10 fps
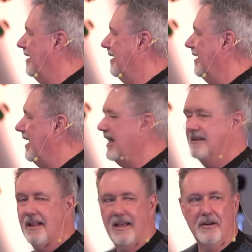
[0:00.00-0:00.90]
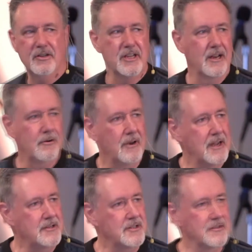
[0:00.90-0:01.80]
And later
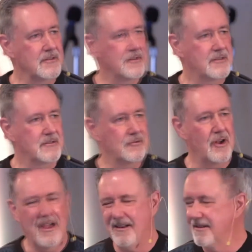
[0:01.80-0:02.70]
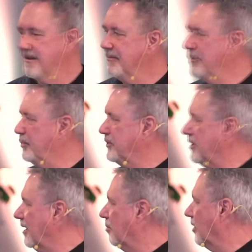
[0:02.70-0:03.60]
generations tried to turn
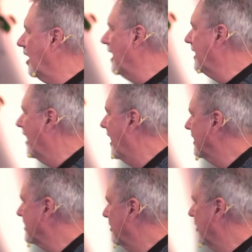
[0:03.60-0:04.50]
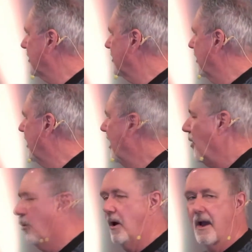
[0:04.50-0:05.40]
a blind eye somewhat to it.
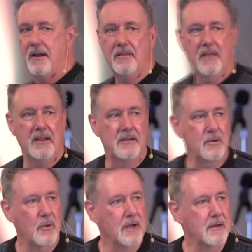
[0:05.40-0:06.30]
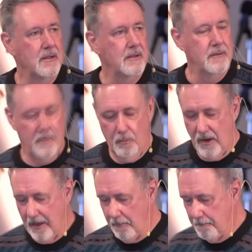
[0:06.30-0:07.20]
Why did they do it?
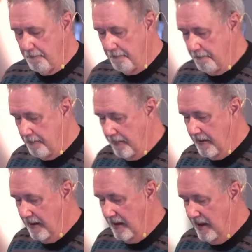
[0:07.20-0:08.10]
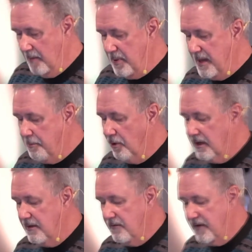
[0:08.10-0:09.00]
Well, people
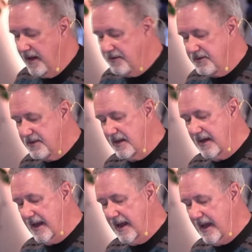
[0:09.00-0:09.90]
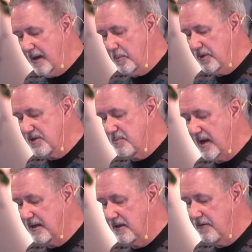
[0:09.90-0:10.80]
convinced and they had a
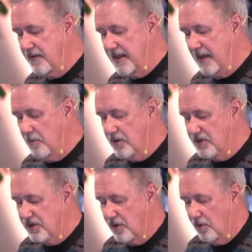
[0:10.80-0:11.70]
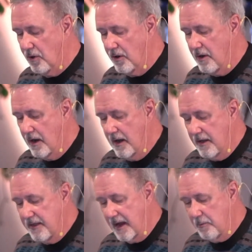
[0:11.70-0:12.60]
perspective and they were sure
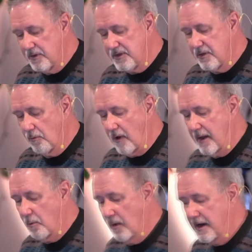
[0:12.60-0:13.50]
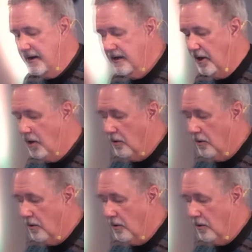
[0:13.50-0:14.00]
that was the right way to go.